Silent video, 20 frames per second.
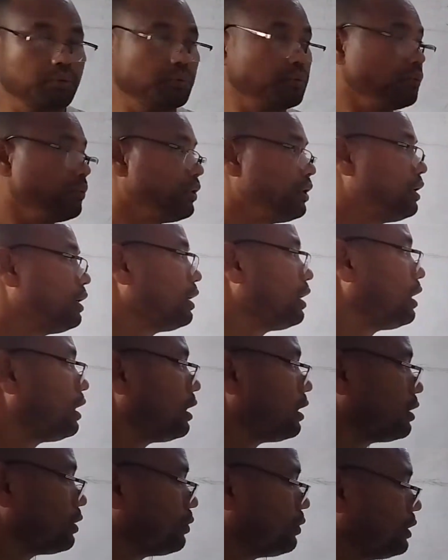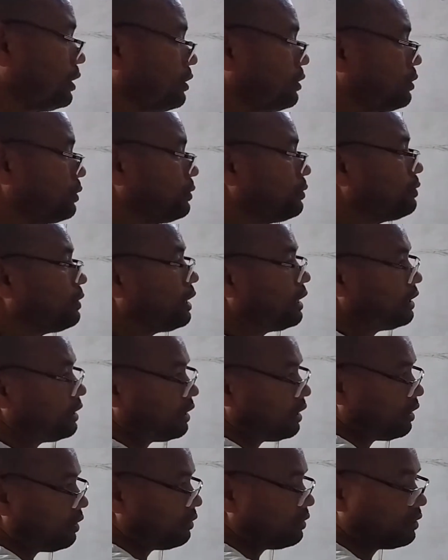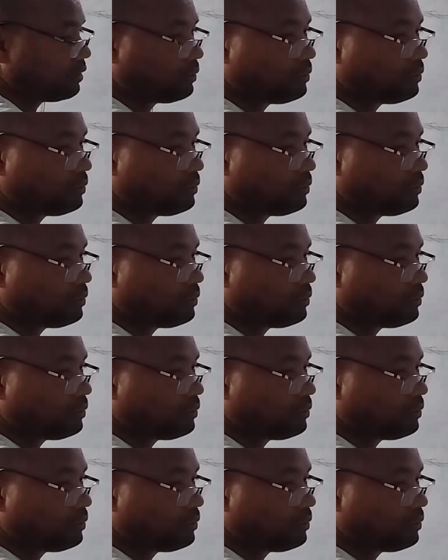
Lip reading: we are going to find out